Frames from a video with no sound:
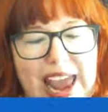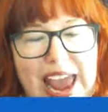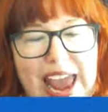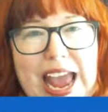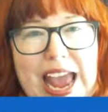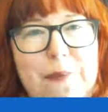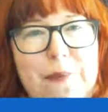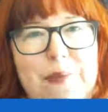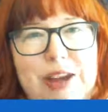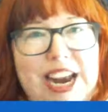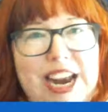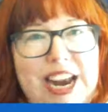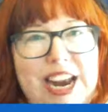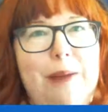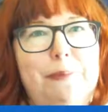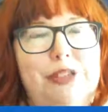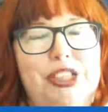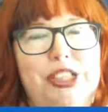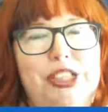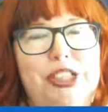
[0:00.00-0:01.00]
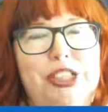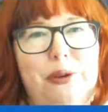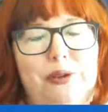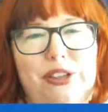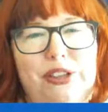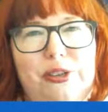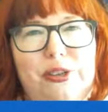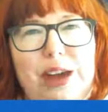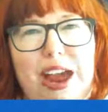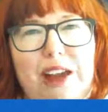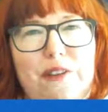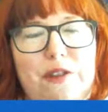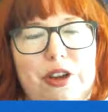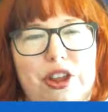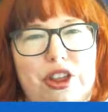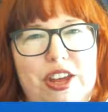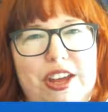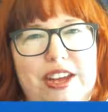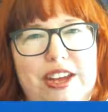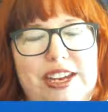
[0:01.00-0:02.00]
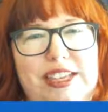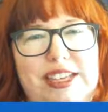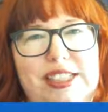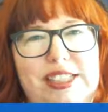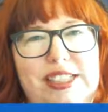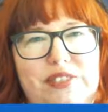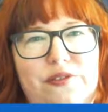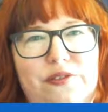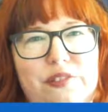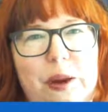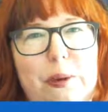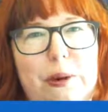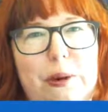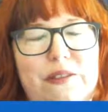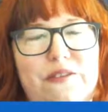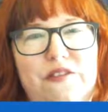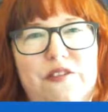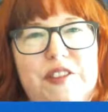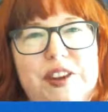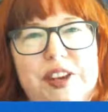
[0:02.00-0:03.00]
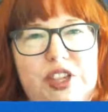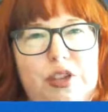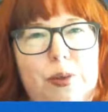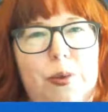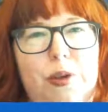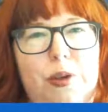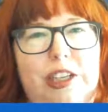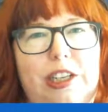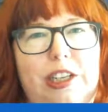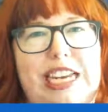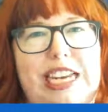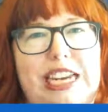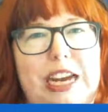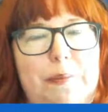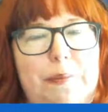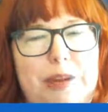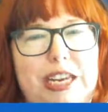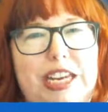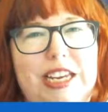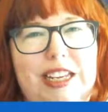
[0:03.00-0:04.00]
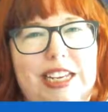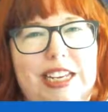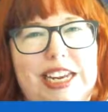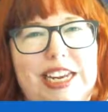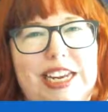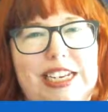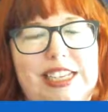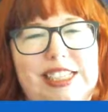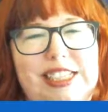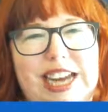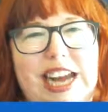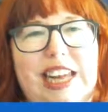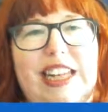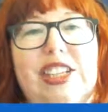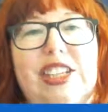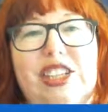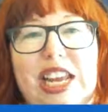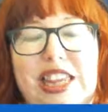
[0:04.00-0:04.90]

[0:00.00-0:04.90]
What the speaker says: amp it up so everything is very visually appealing and stylish.